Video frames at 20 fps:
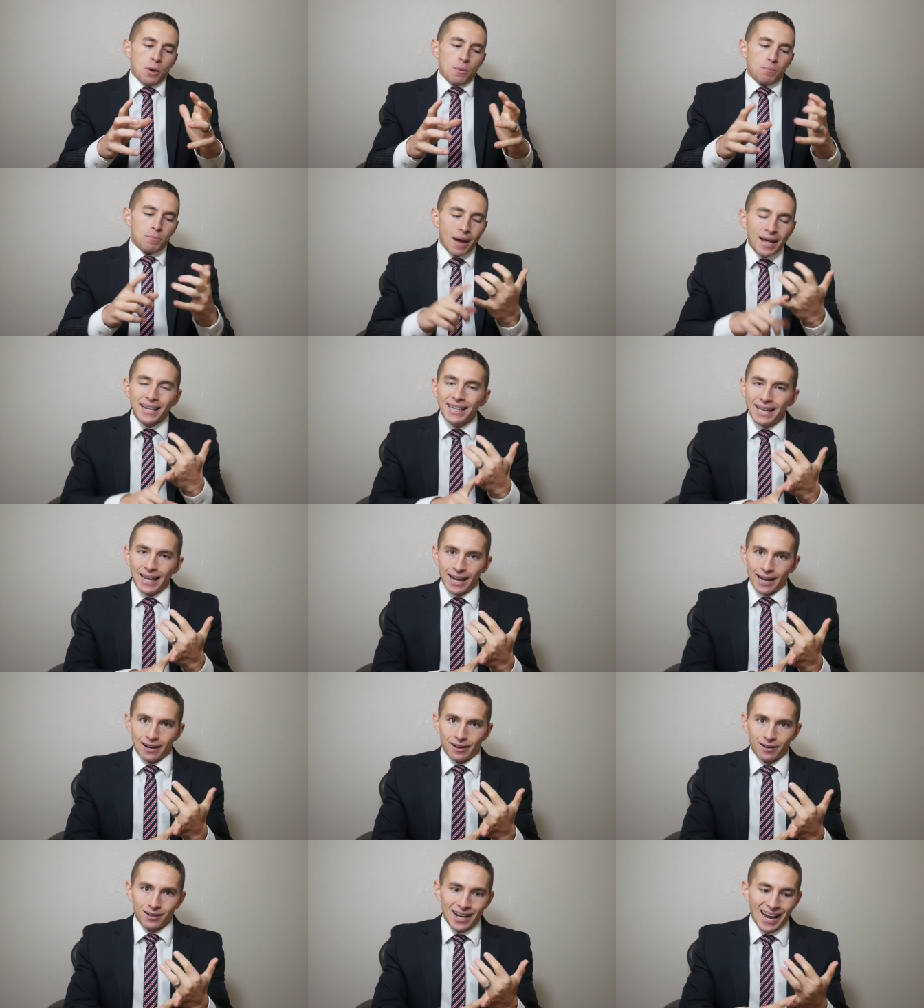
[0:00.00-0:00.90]

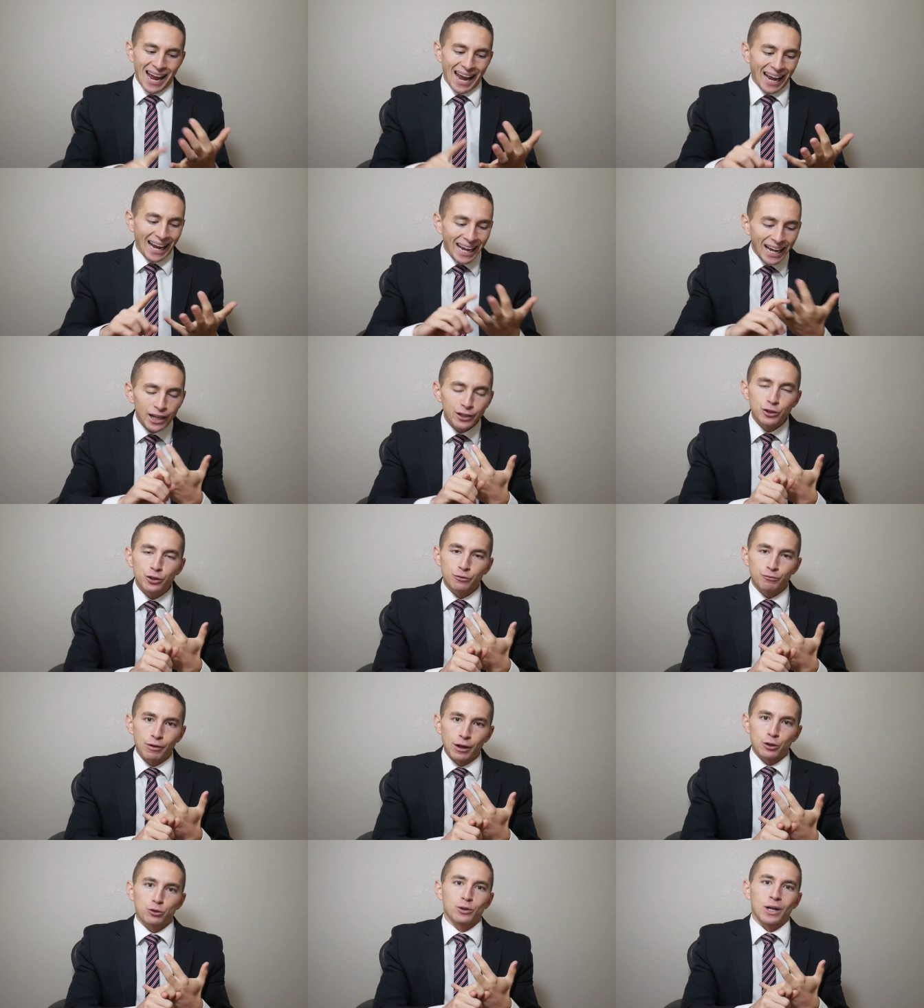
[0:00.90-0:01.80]
Medicare and your
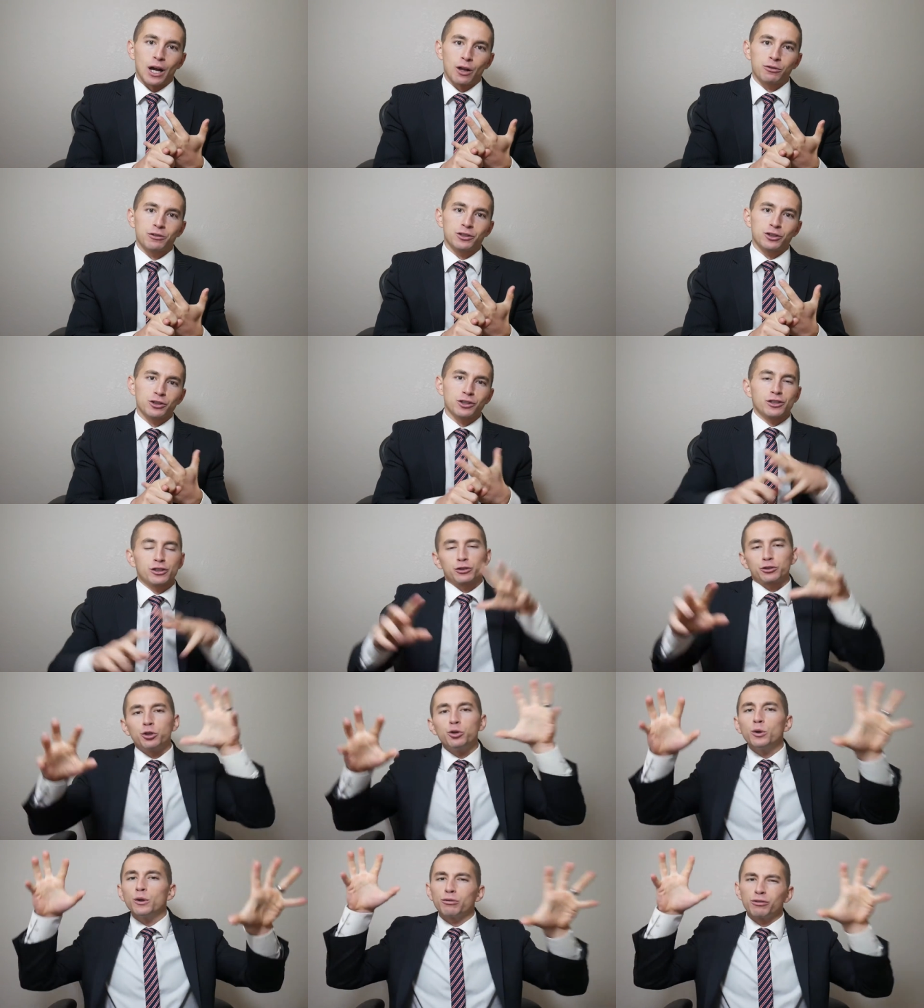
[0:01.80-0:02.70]
federal health insurance are
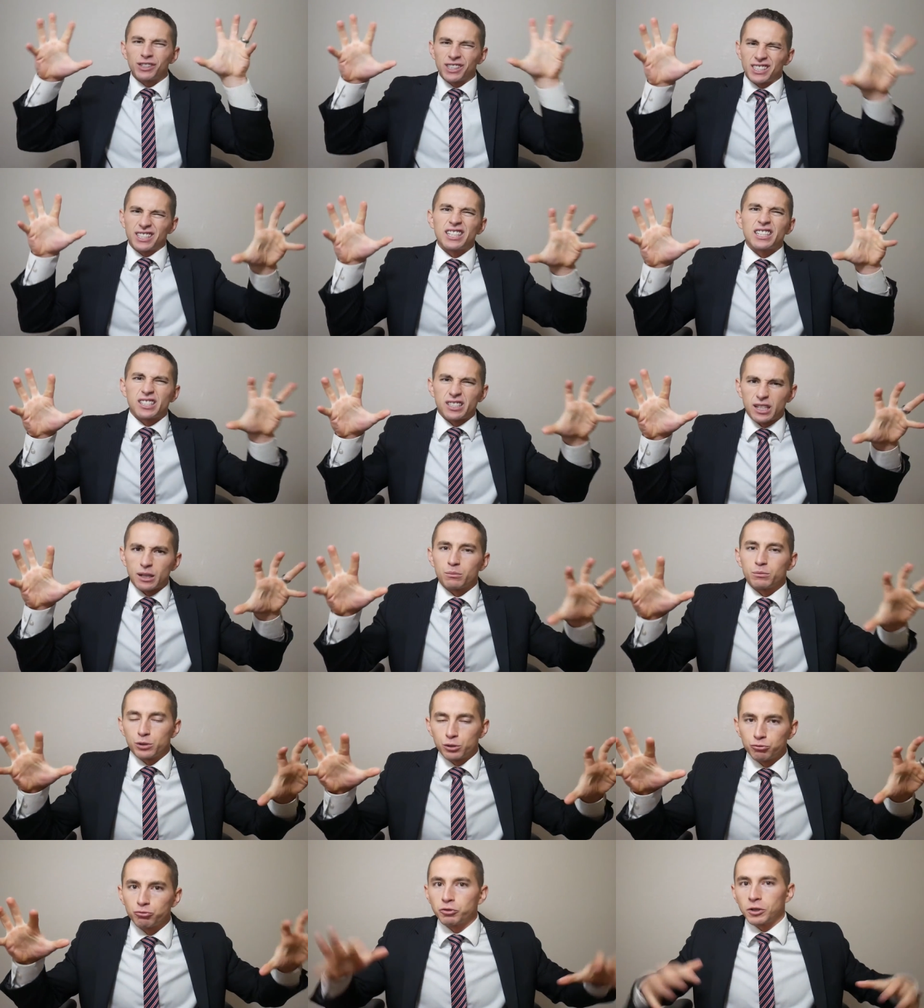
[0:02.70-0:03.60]
two different
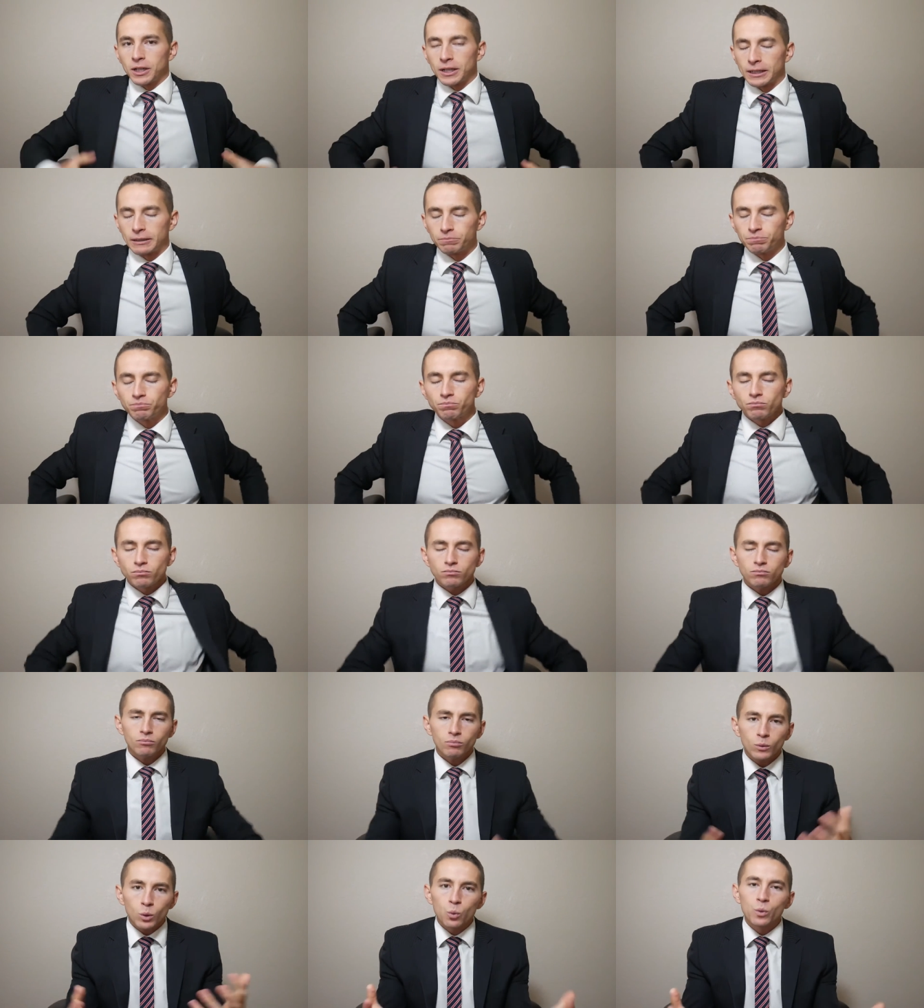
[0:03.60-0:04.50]
systems, really
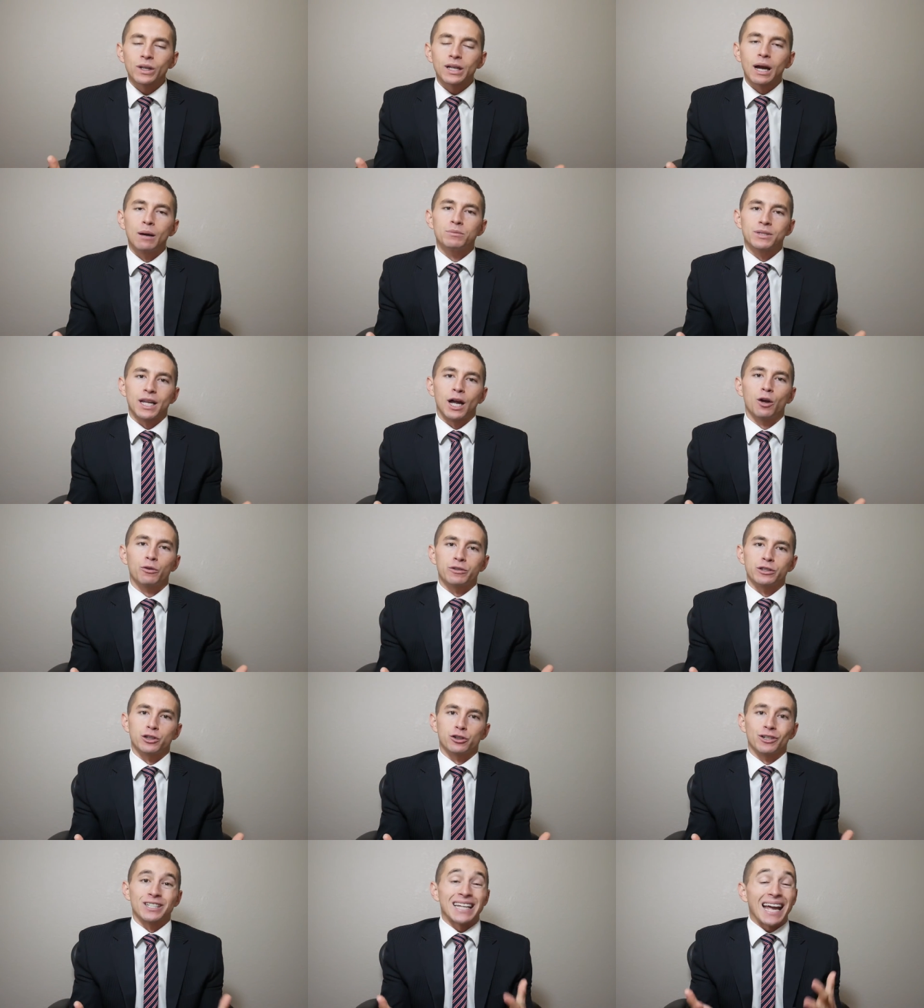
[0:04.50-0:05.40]
when it comes to health
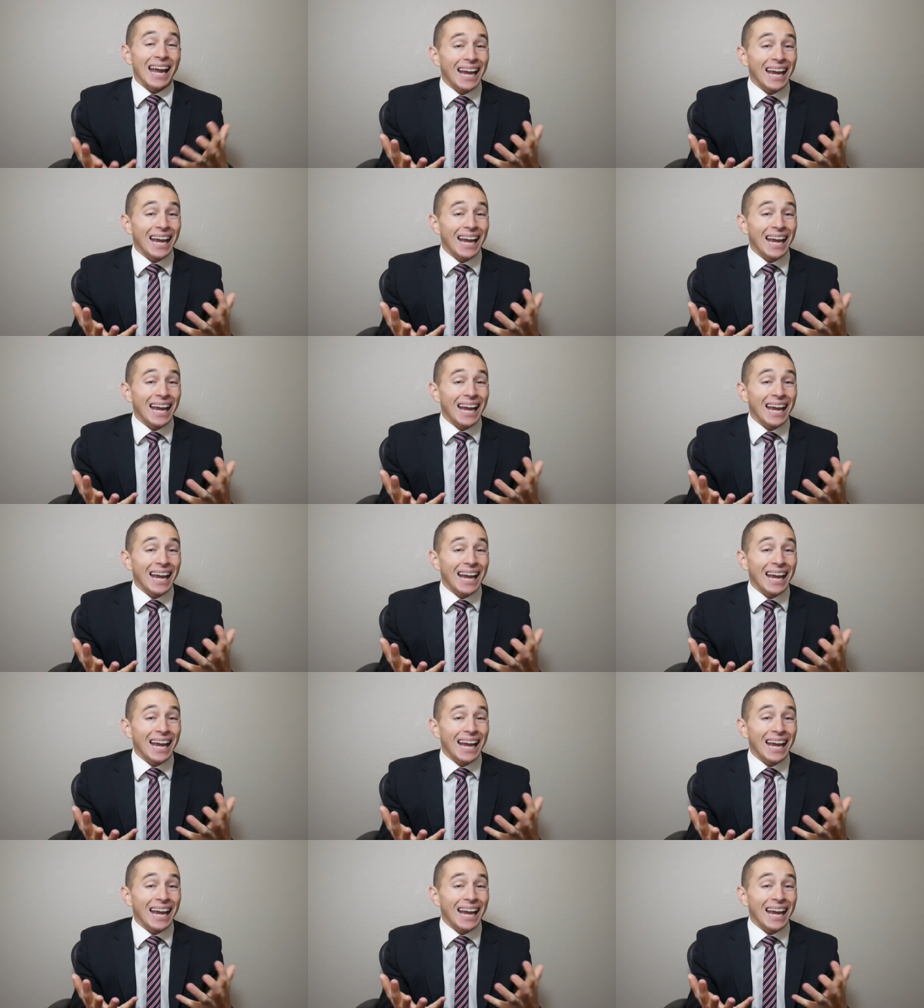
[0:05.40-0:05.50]
insurance.